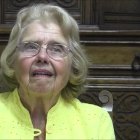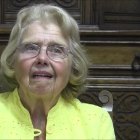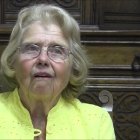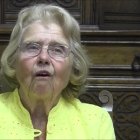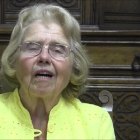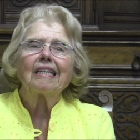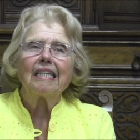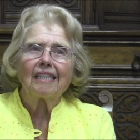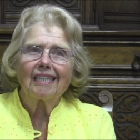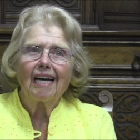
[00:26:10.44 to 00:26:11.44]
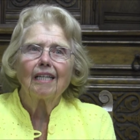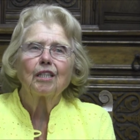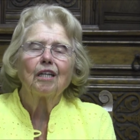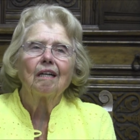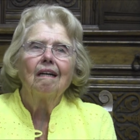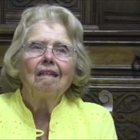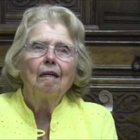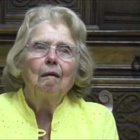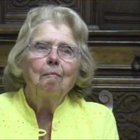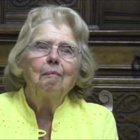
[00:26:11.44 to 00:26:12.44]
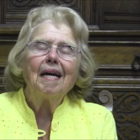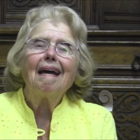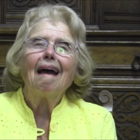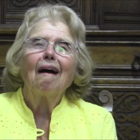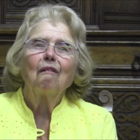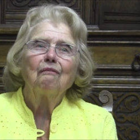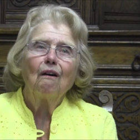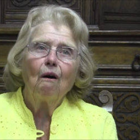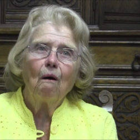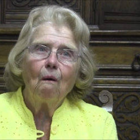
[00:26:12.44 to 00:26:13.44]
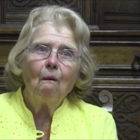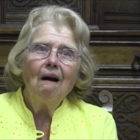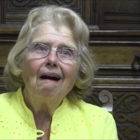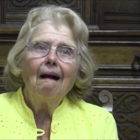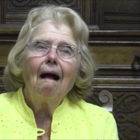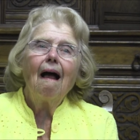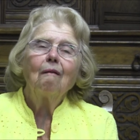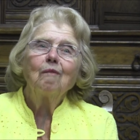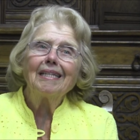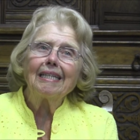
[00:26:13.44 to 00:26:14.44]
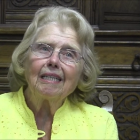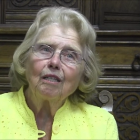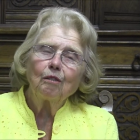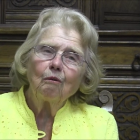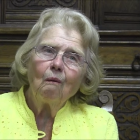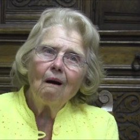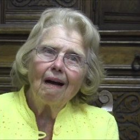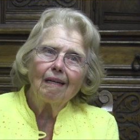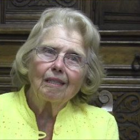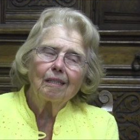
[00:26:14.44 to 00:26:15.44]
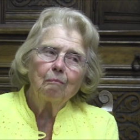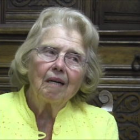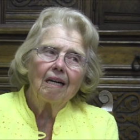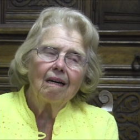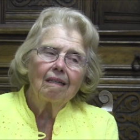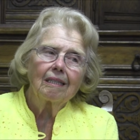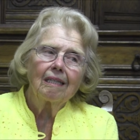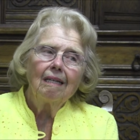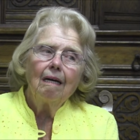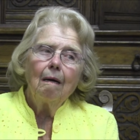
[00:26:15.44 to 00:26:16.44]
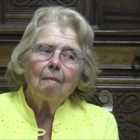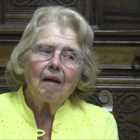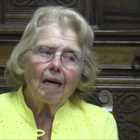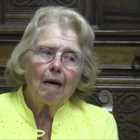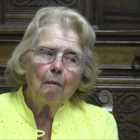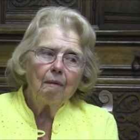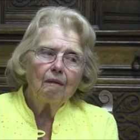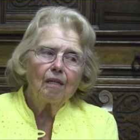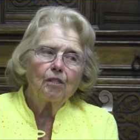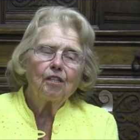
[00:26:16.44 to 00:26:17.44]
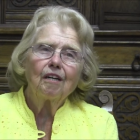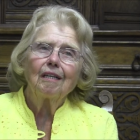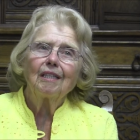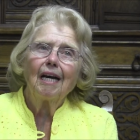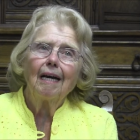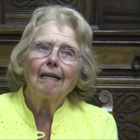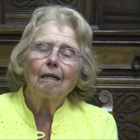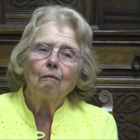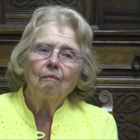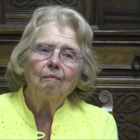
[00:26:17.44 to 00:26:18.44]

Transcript: Organization, PFO, and we did it twice because the couple that should have taken it